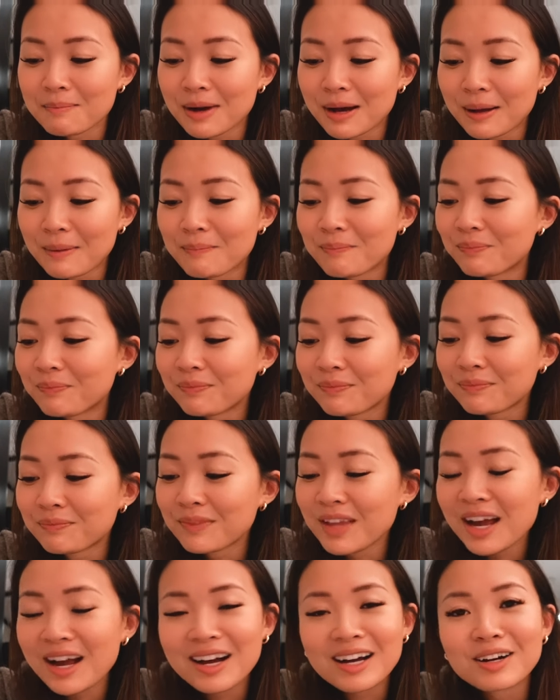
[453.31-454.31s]
But
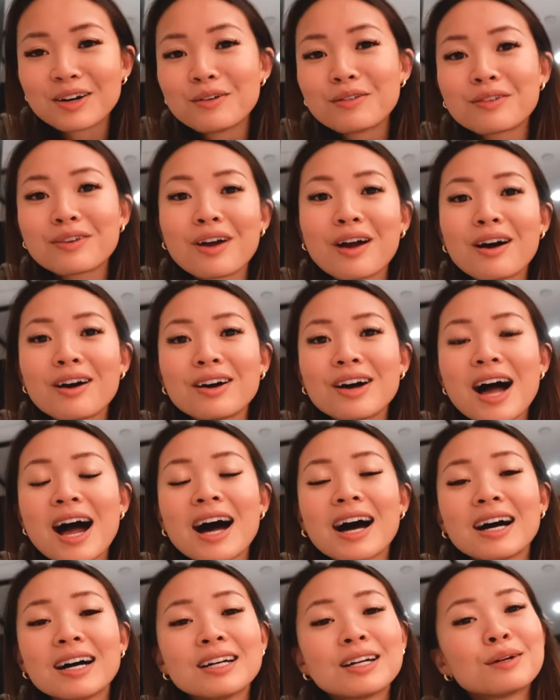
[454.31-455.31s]
yeah, overall I
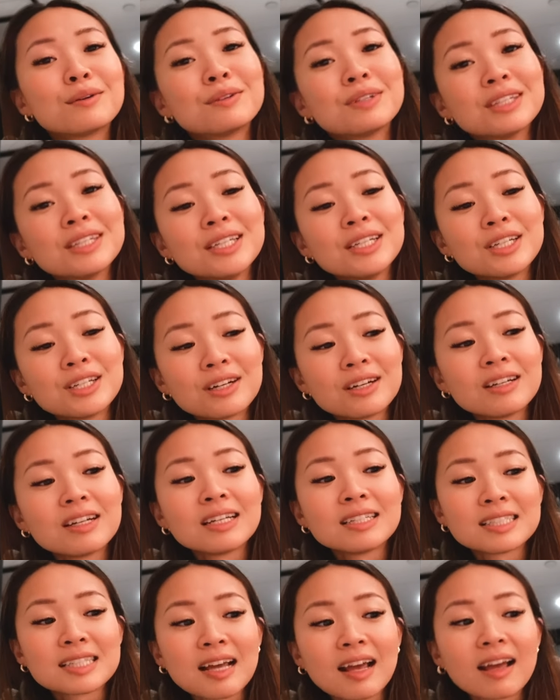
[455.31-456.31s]
had a really
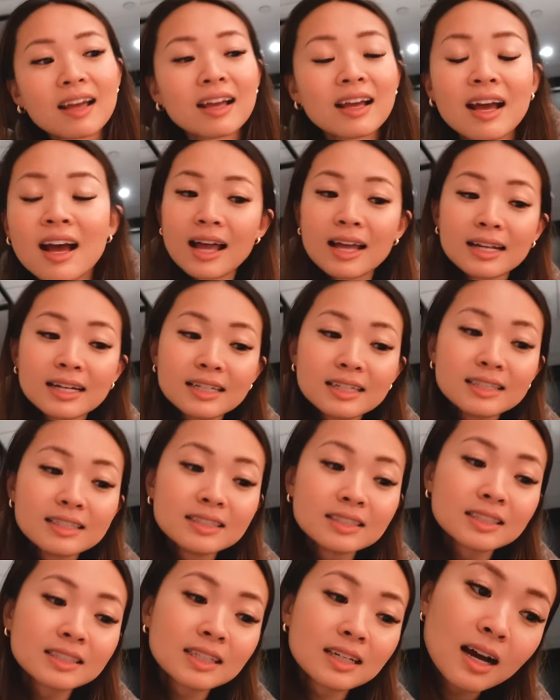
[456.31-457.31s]
good day. It
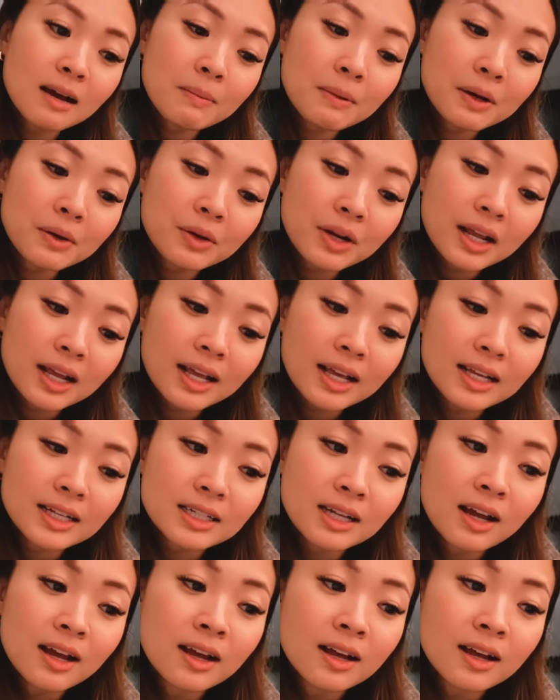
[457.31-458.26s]
is about 8